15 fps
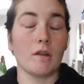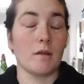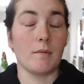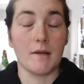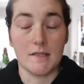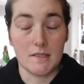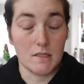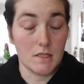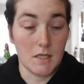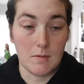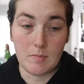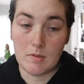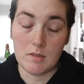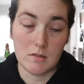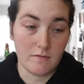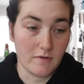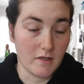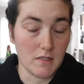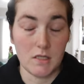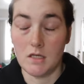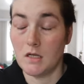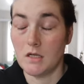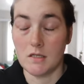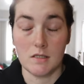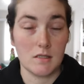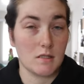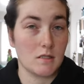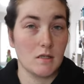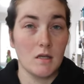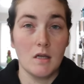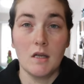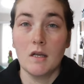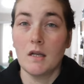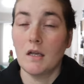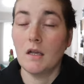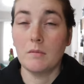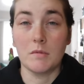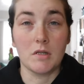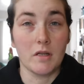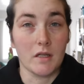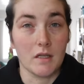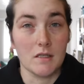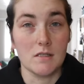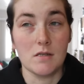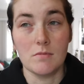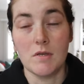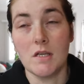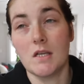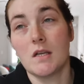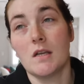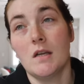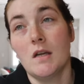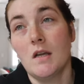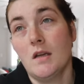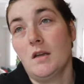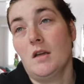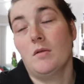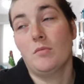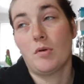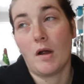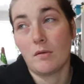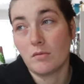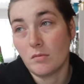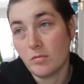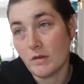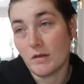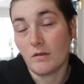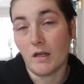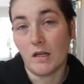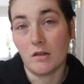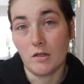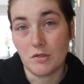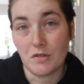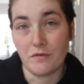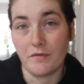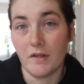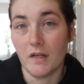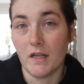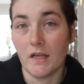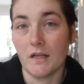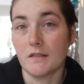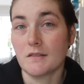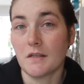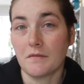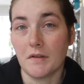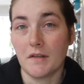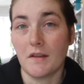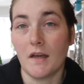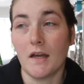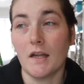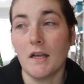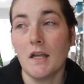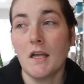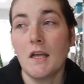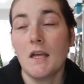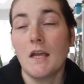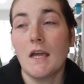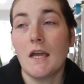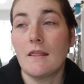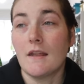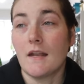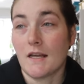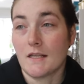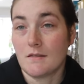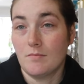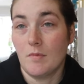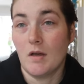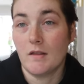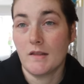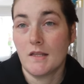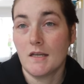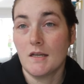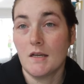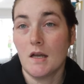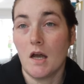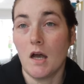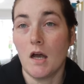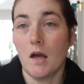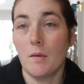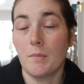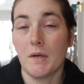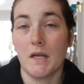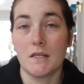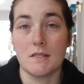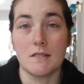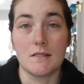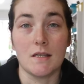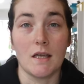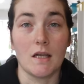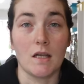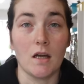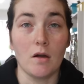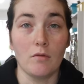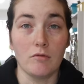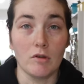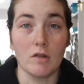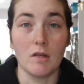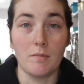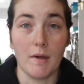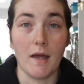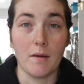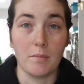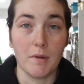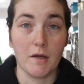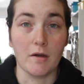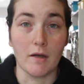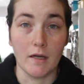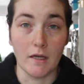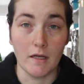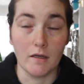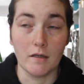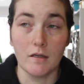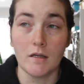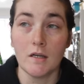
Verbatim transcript: really bad sleep, fussiness, him clinging to me, him probably like cluster feeding and stuff like that in the next month um, because it's like a really bad period